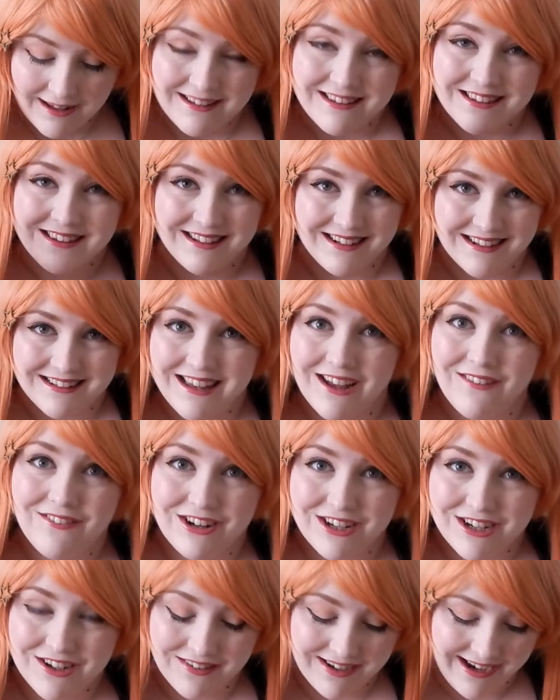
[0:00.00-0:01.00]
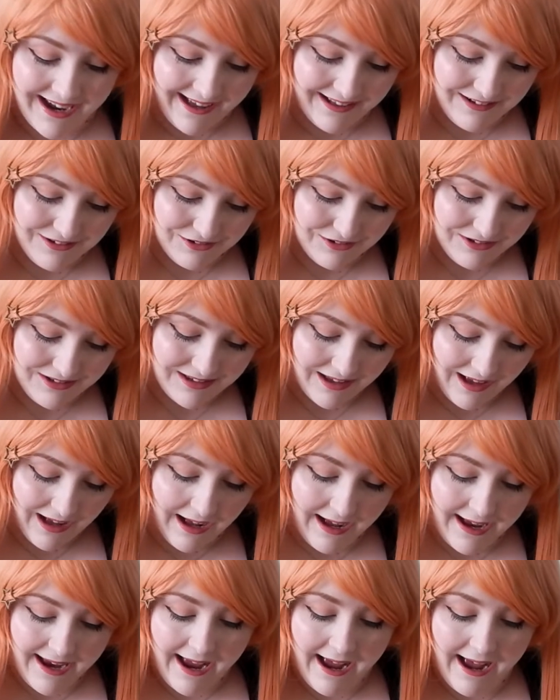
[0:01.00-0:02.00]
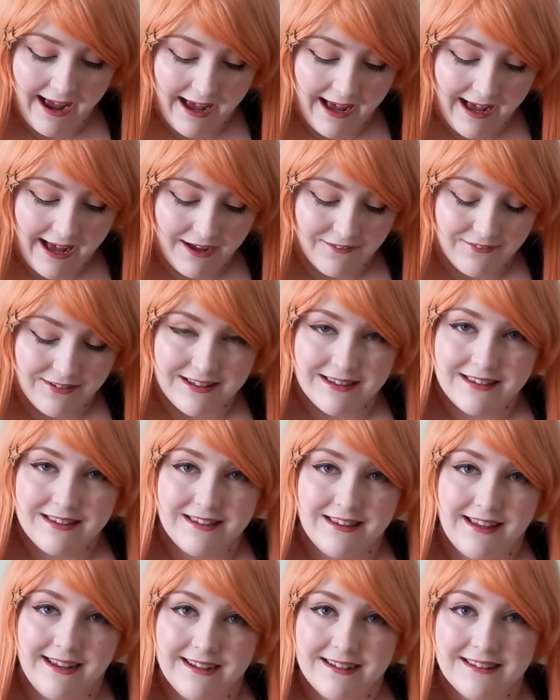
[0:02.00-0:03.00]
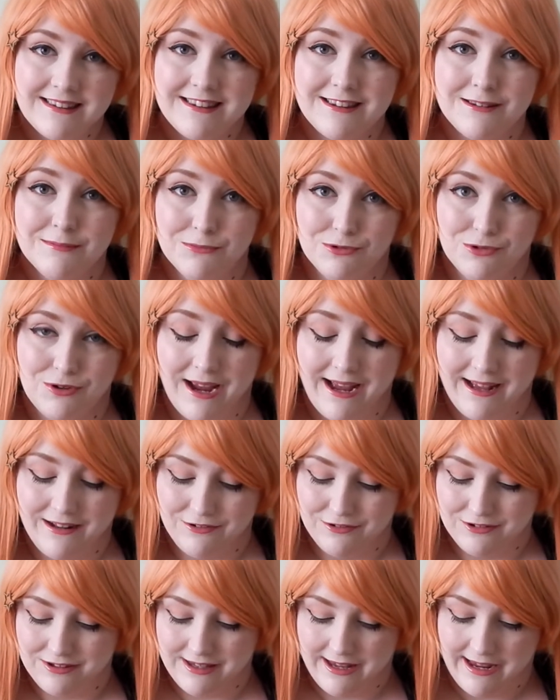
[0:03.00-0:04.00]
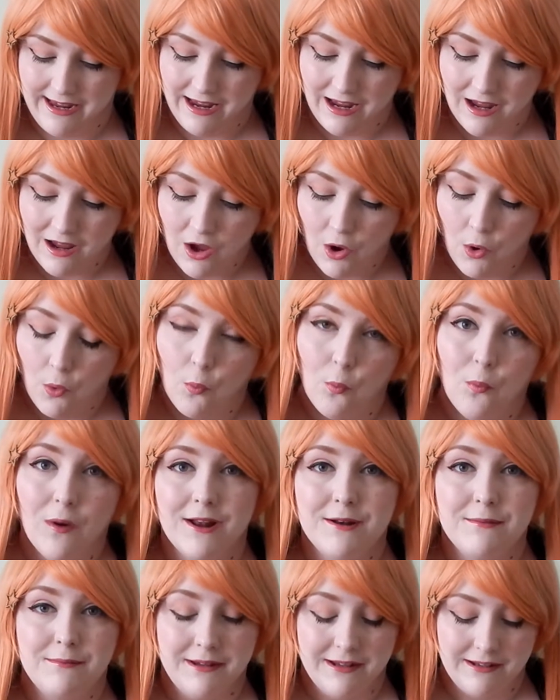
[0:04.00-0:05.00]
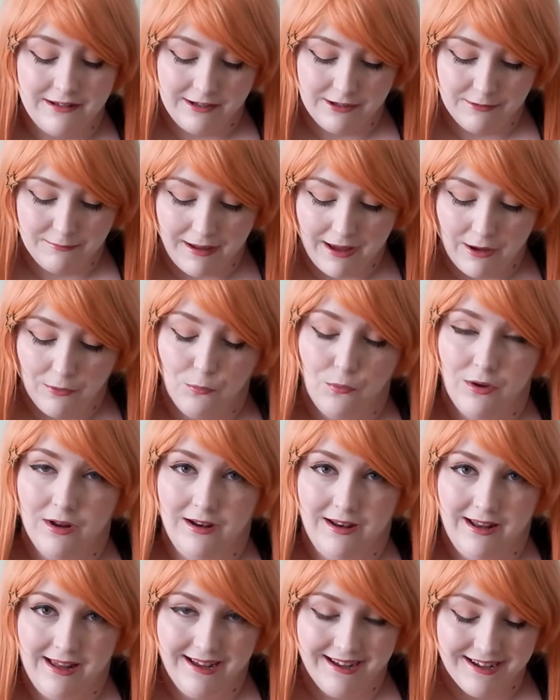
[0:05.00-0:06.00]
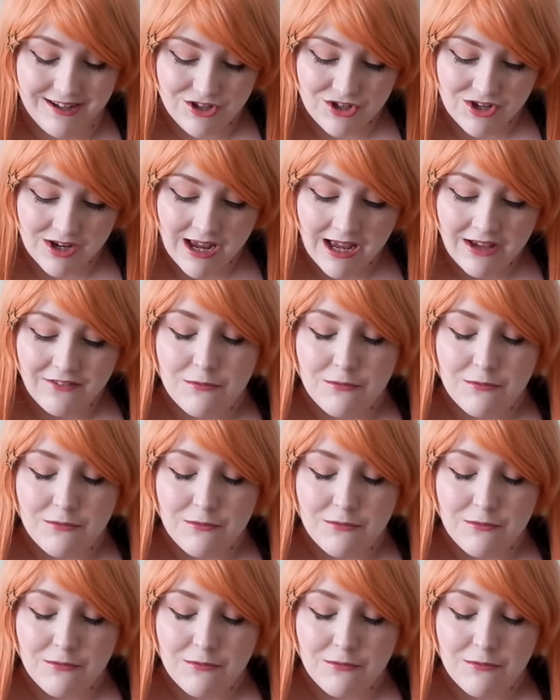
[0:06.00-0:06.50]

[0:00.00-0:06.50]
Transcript: So let's have a look at the candles. I have 6 small candles here, 1 medium and 1 large.